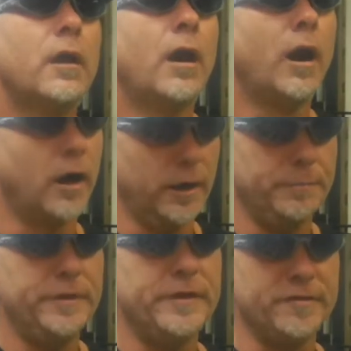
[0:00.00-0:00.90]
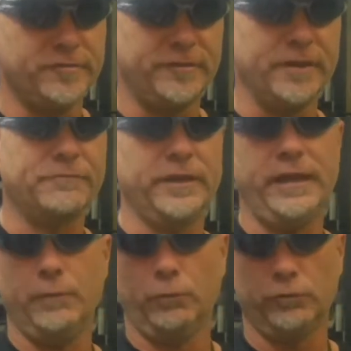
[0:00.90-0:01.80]
hub is different
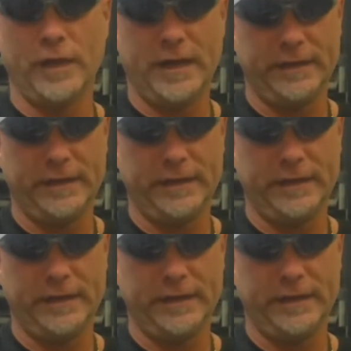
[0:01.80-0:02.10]
and will not,